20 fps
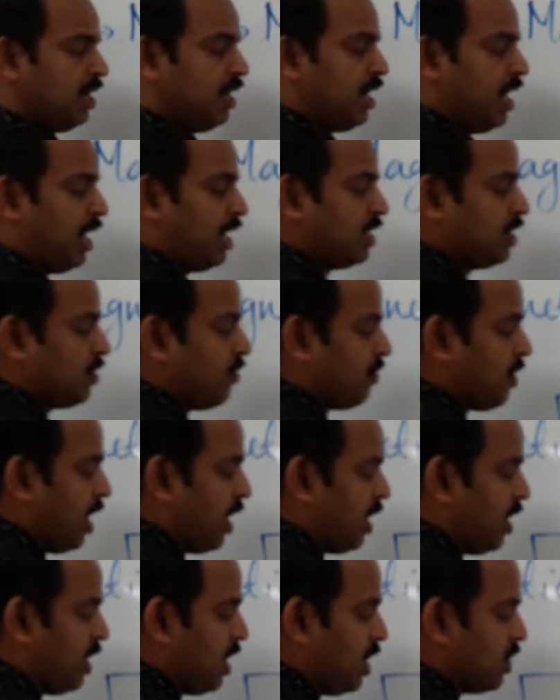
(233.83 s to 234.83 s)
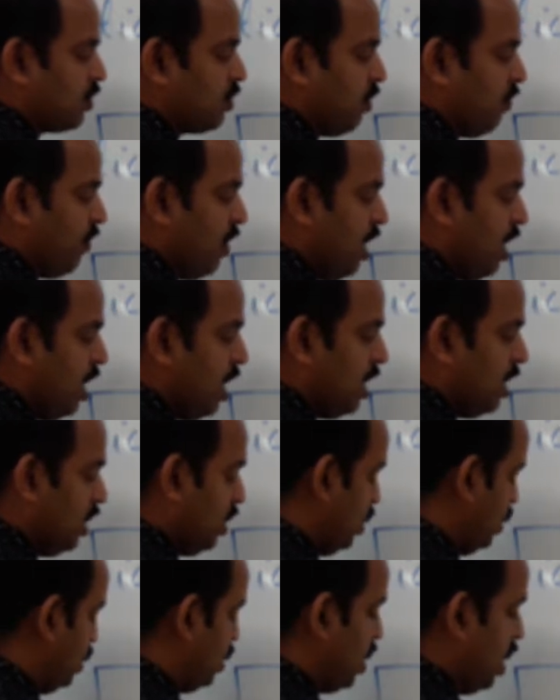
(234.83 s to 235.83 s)
Direction of current also will
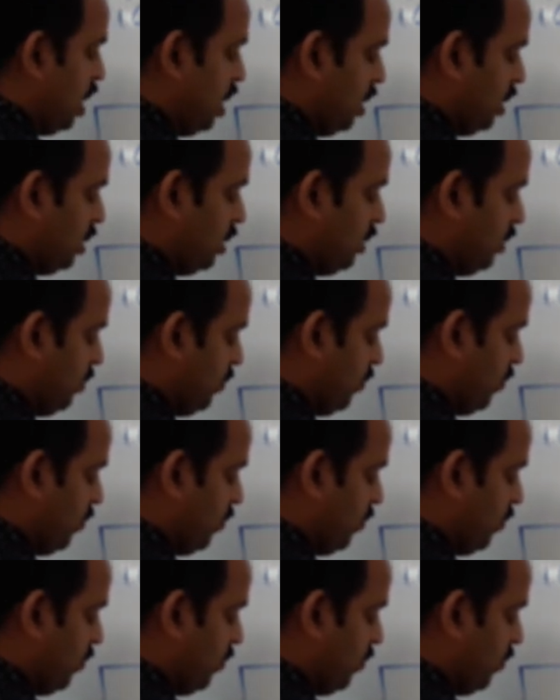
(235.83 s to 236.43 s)
change.